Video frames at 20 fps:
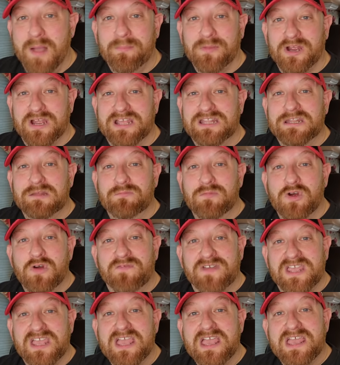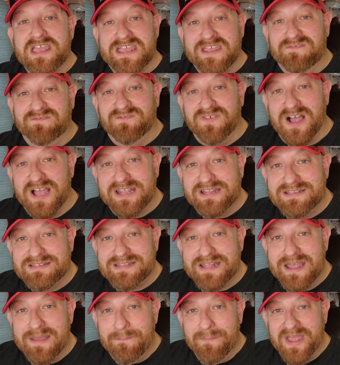remember in the movie, he
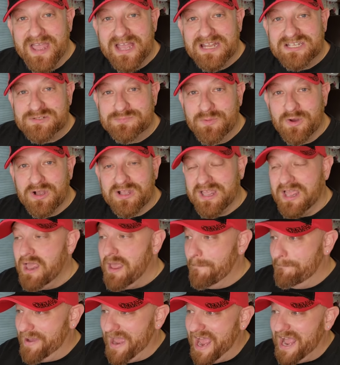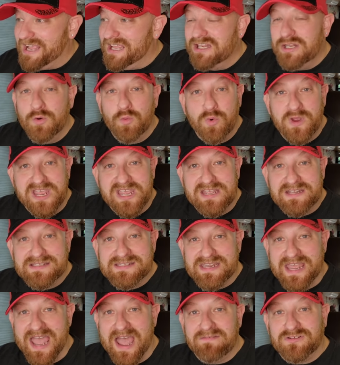finds that matchbook back in the
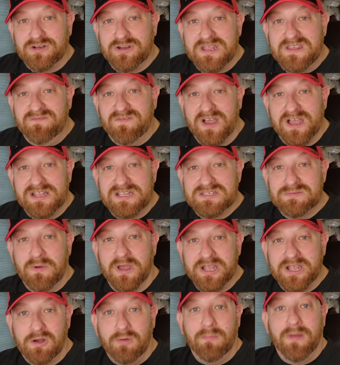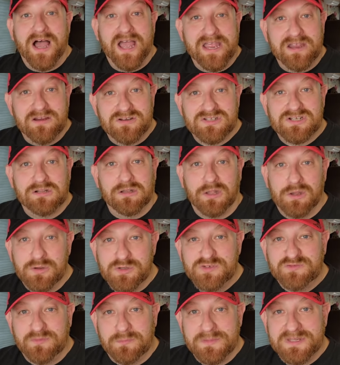weeds after he finds Michael Myers'
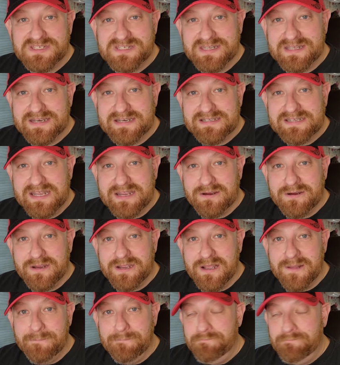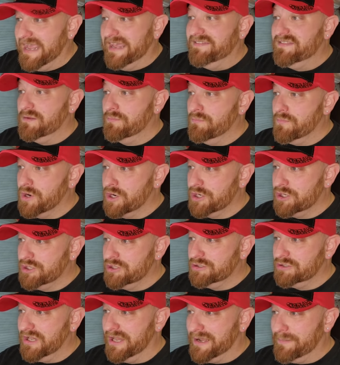clothes from the sanitarium and the
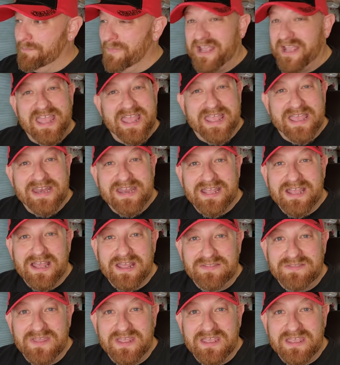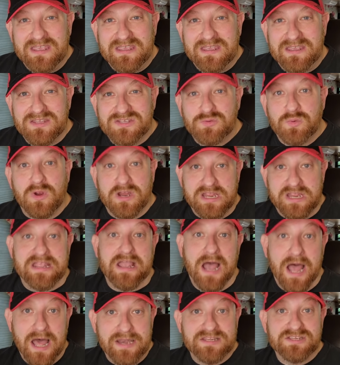murdered, like, mechanic, I think he is, where he
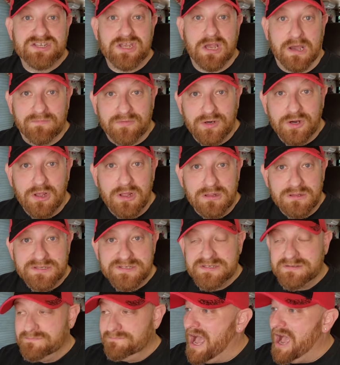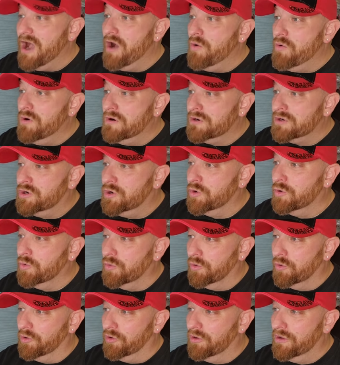got his coveralls. How
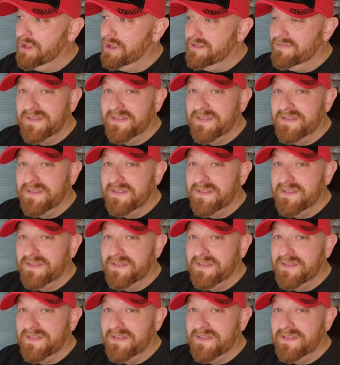cool